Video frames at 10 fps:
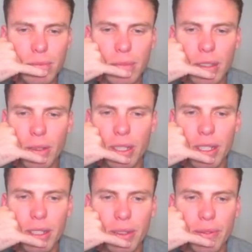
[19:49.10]
What can
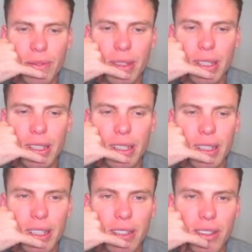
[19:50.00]
you do?
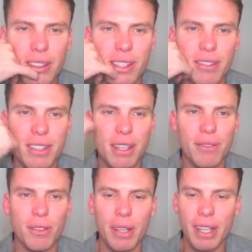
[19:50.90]
You really stuffed this up
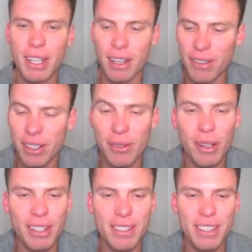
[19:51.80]
for me. I can't really
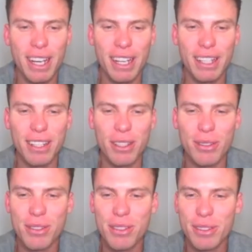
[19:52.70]
work this out. In
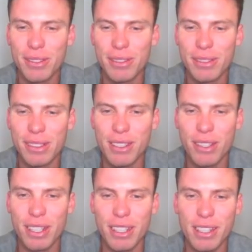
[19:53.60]
Hughes, he's
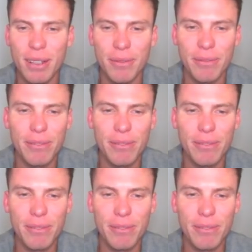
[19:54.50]
already in your team.